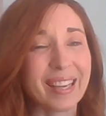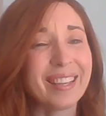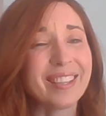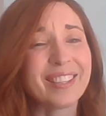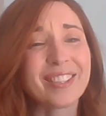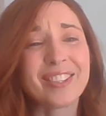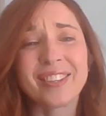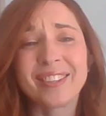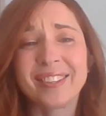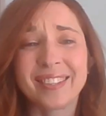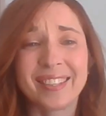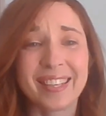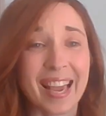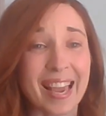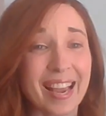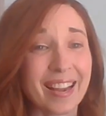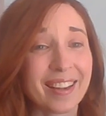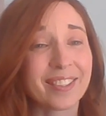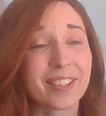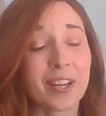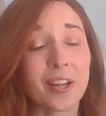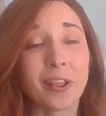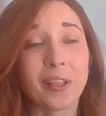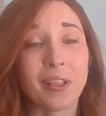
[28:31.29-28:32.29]
It just
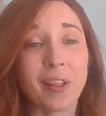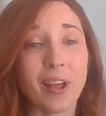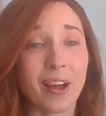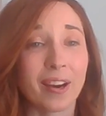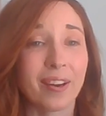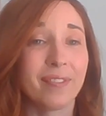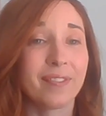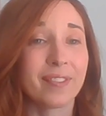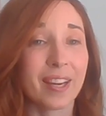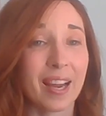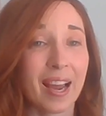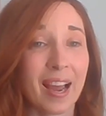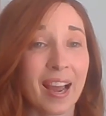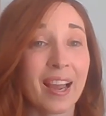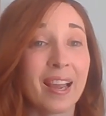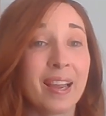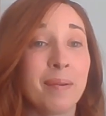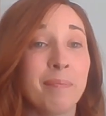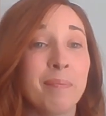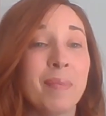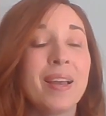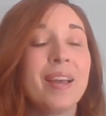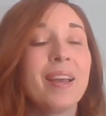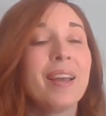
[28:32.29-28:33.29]
takes a lot of
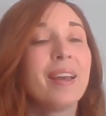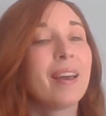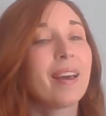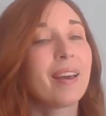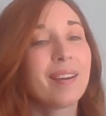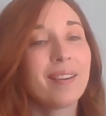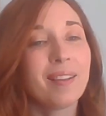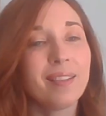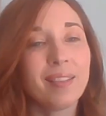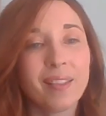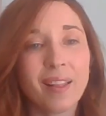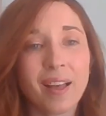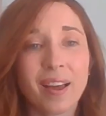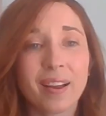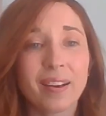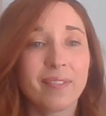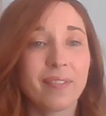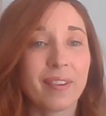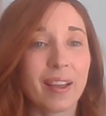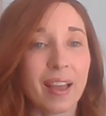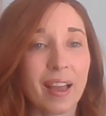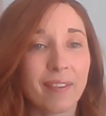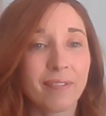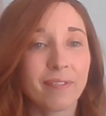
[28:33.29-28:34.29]
time and a lot
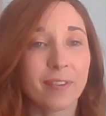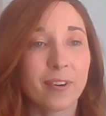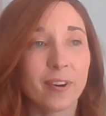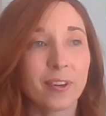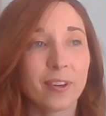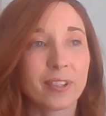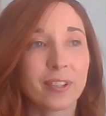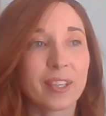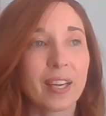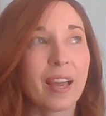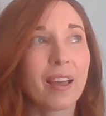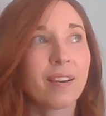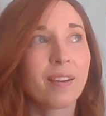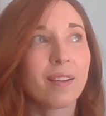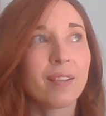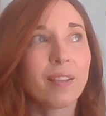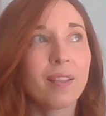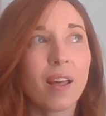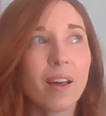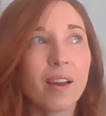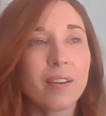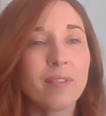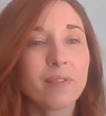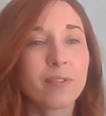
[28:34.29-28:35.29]
of effort and a
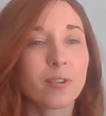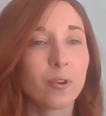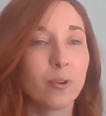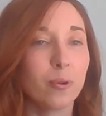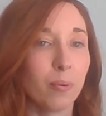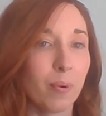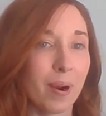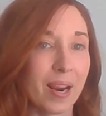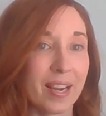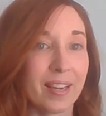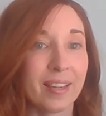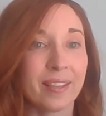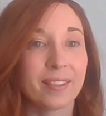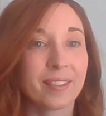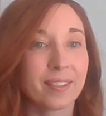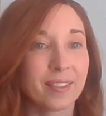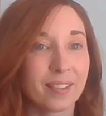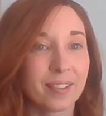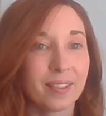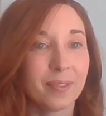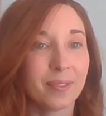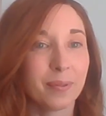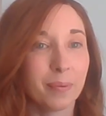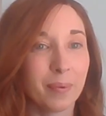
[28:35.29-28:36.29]
lot of
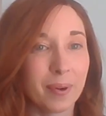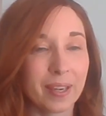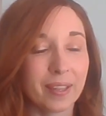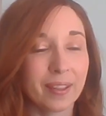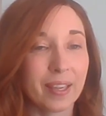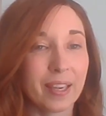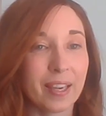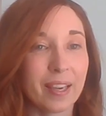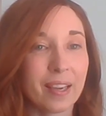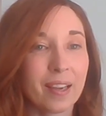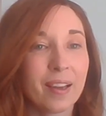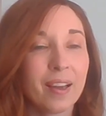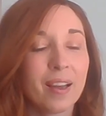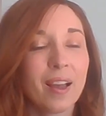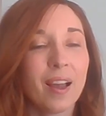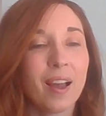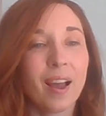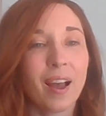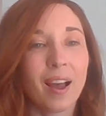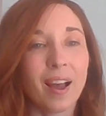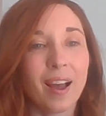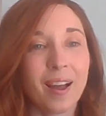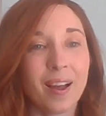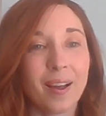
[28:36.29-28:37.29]
grace, really,
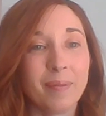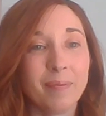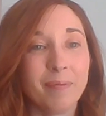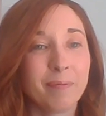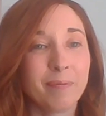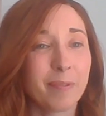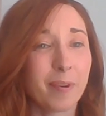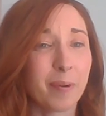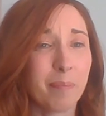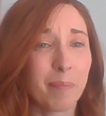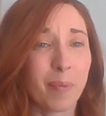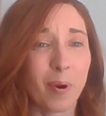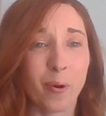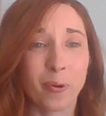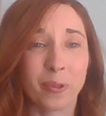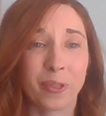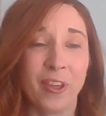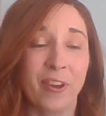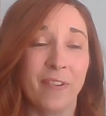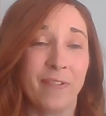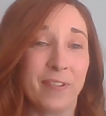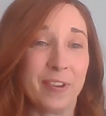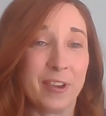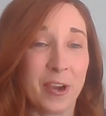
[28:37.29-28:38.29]
for
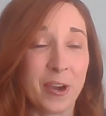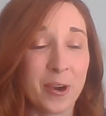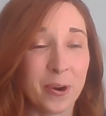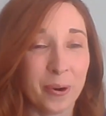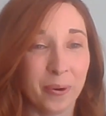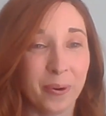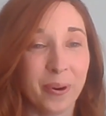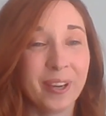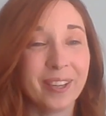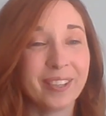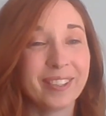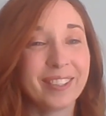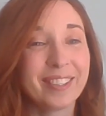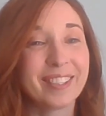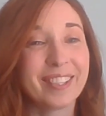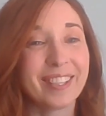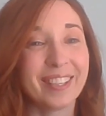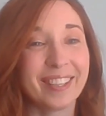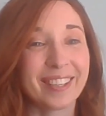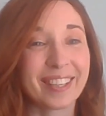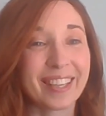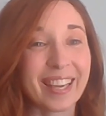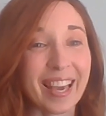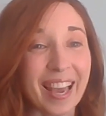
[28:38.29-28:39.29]
both of you
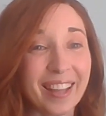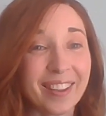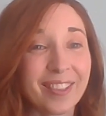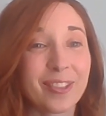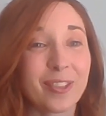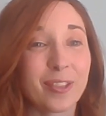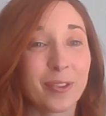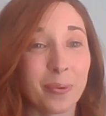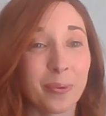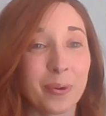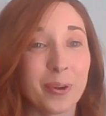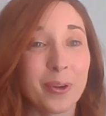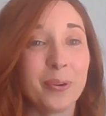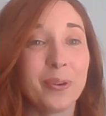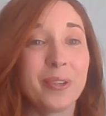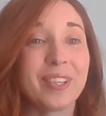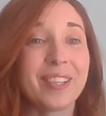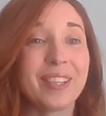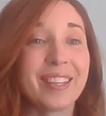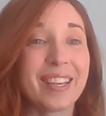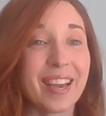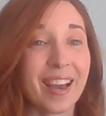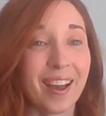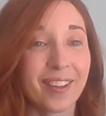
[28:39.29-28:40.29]
to get through
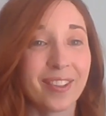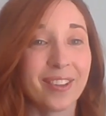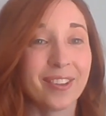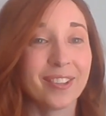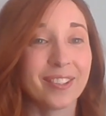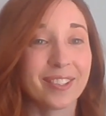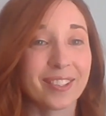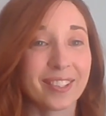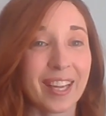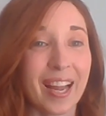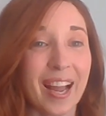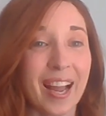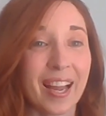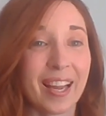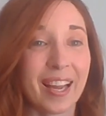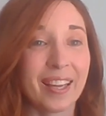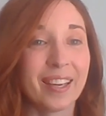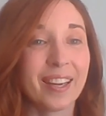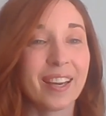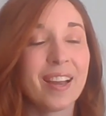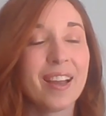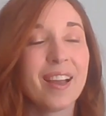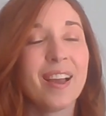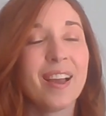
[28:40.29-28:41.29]
to the other side.